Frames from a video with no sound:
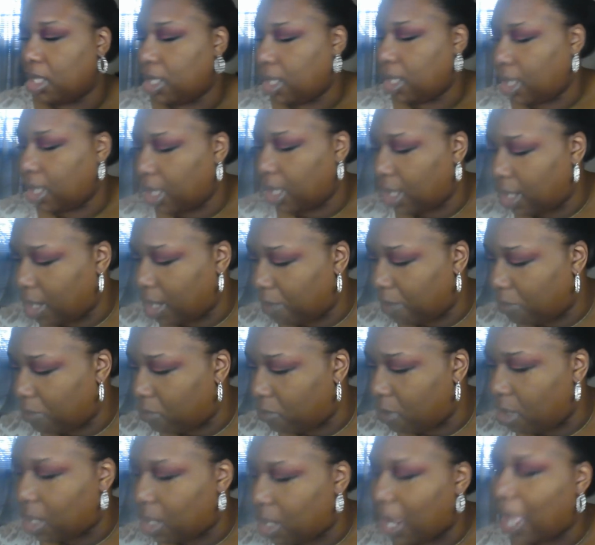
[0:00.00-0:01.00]
And I
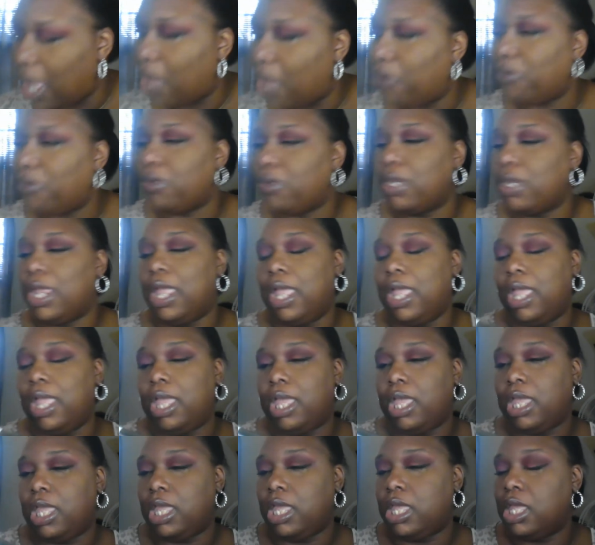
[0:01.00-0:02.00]
brought out
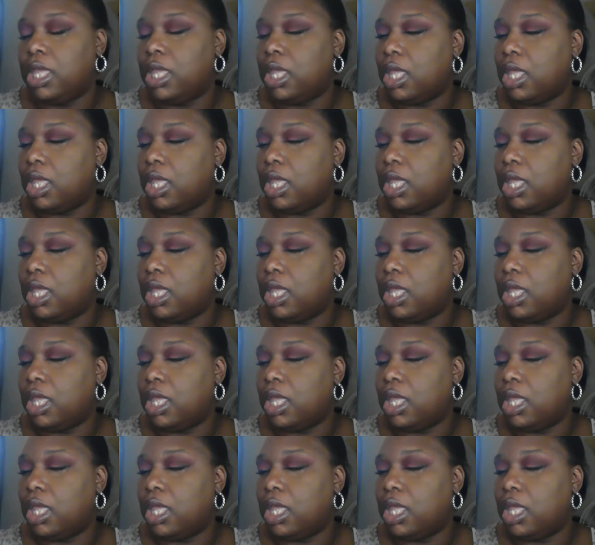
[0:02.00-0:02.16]
a